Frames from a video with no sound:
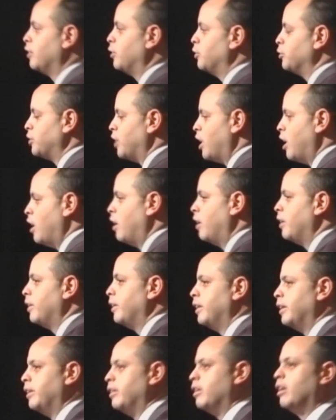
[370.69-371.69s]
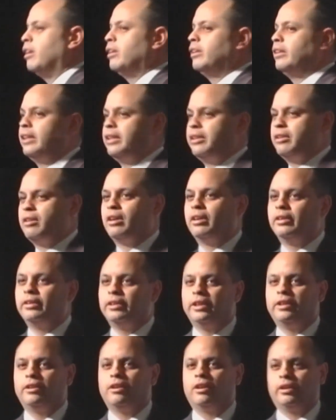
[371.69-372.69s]
Goes on and on and
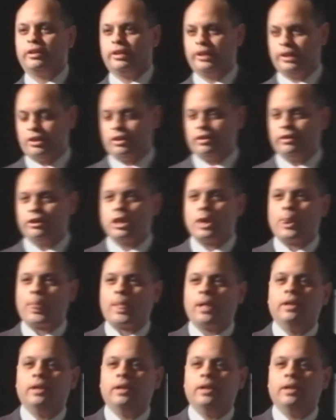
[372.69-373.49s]
on and on and on.